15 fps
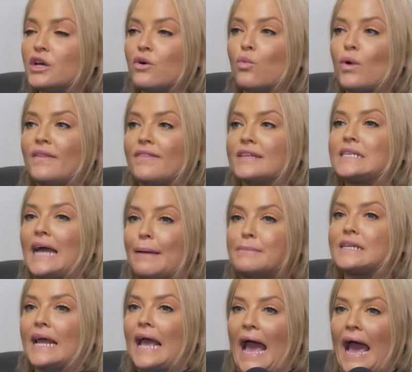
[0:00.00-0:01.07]
So when the
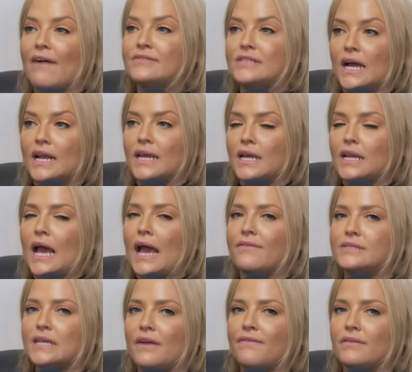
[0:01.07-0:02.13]
times that I have done it,
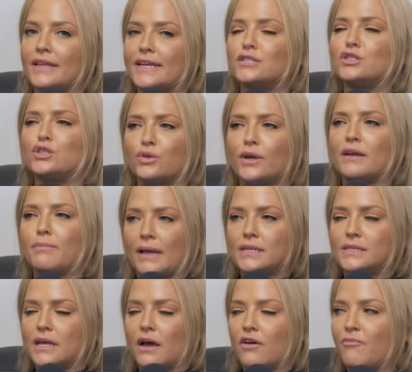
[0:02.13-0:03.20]
I've definitely enjoyed
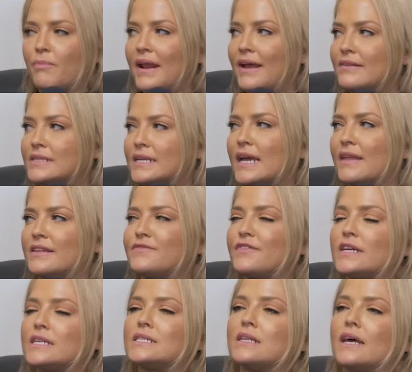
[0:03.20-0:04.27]
myself, but I, again, it's
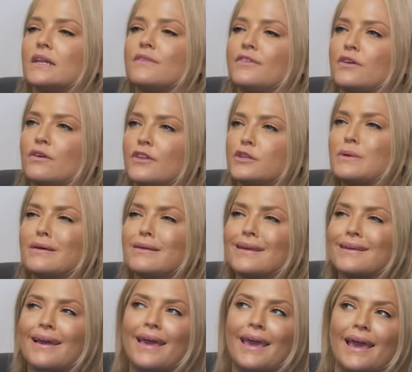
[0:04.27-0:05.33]
very select few. There's probably
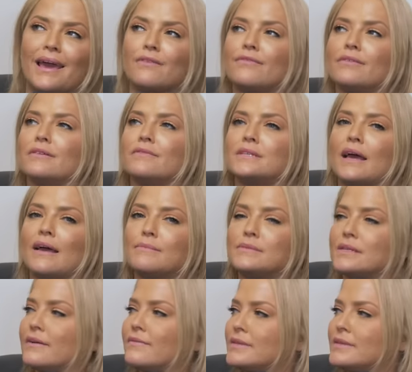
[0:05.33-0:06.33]
like a handful of times that